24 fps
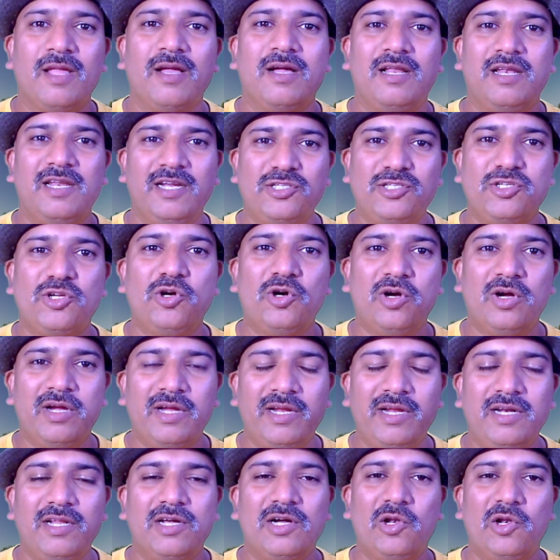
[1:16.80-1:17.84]
Let's go
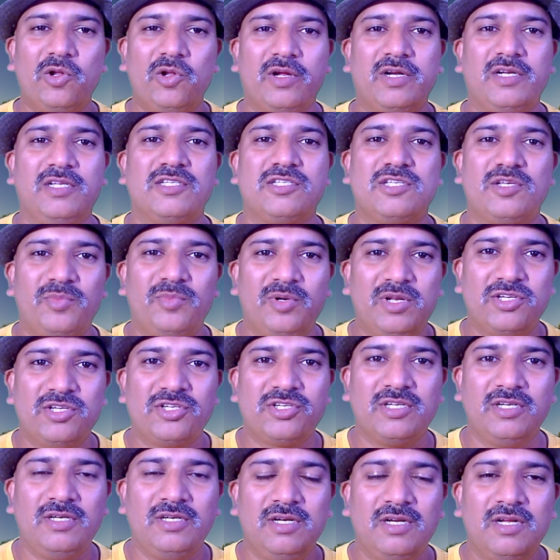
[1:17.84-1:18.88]
ahead, look at the
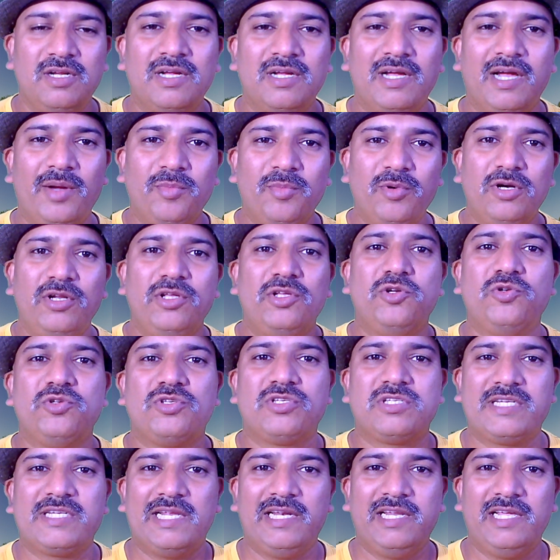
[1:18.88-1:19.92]
simulation. I'm going to use
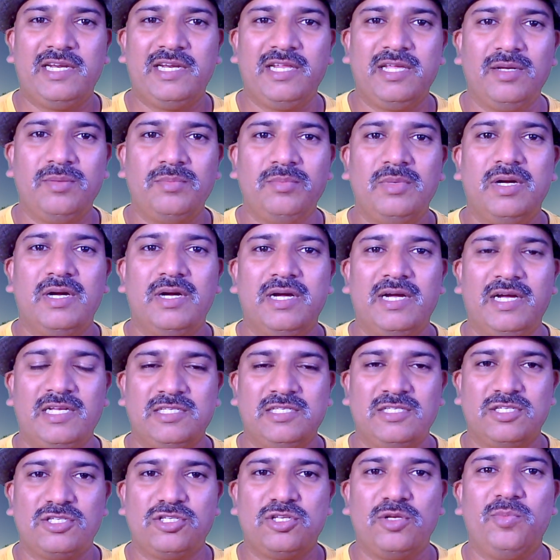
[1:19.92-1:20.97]
Stellarium as
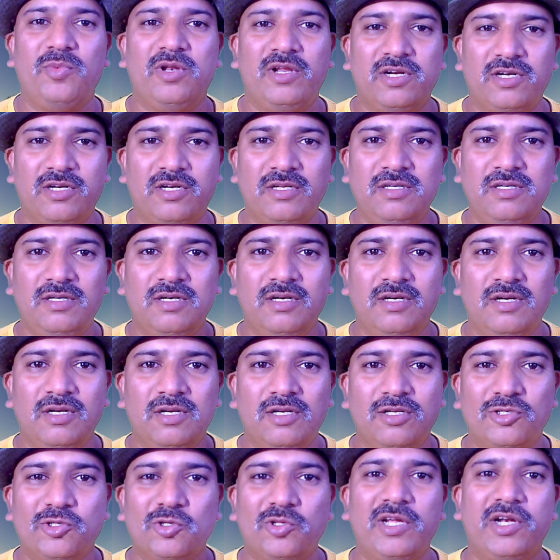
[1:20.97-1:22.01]
a simulator
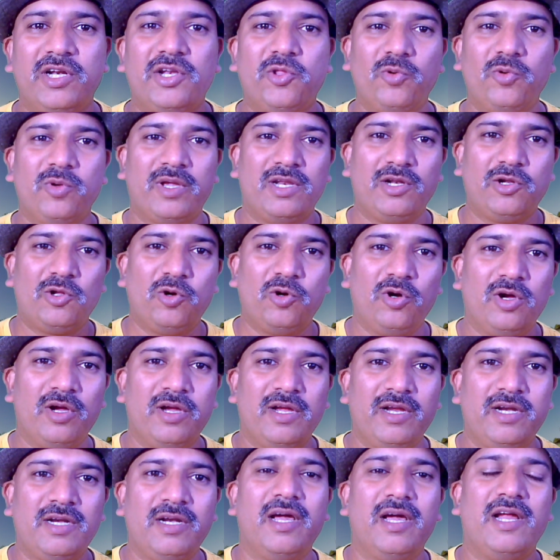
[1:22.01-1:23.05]
so that you can go
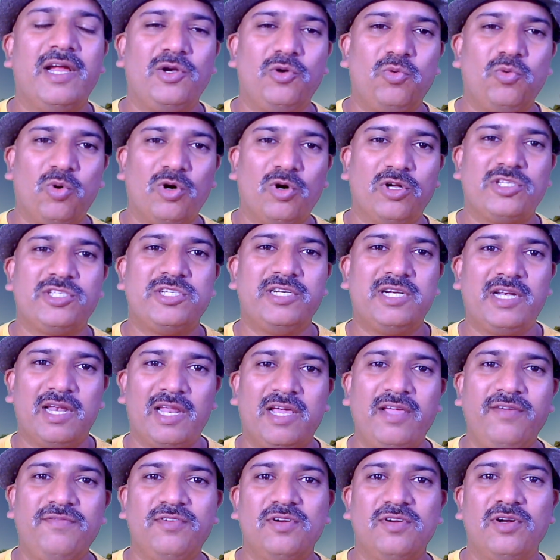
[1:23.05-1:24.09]
ahead and watch it
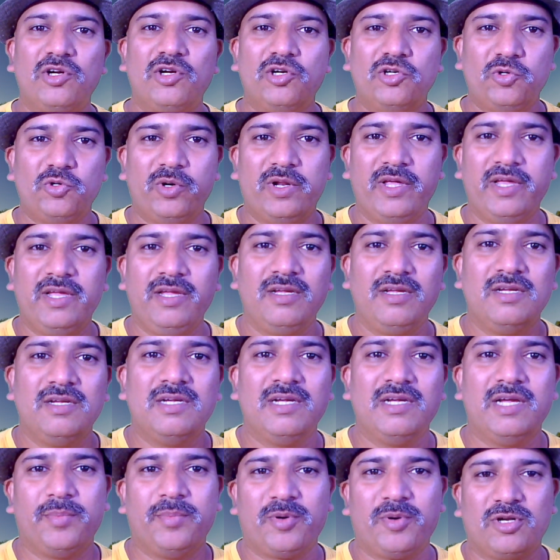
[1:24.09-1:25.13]
live today,
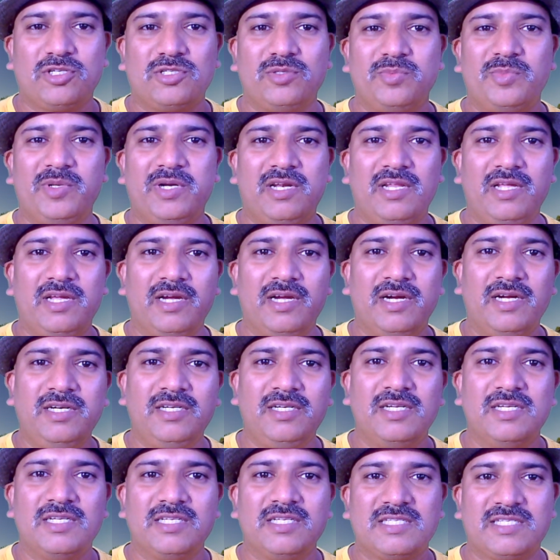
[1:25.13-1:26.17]
approximately at
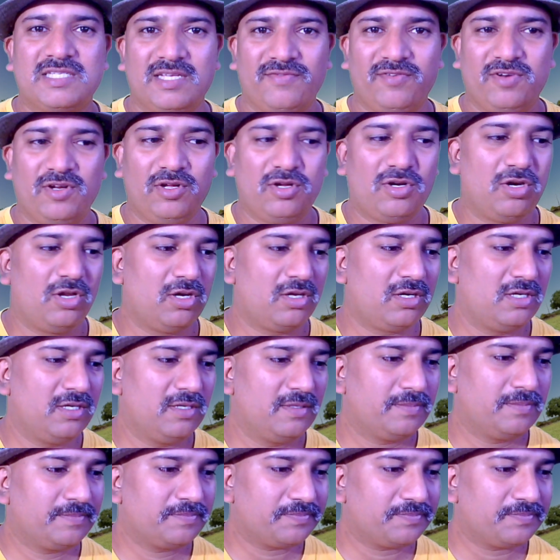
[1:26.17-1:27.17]
7 o'clock.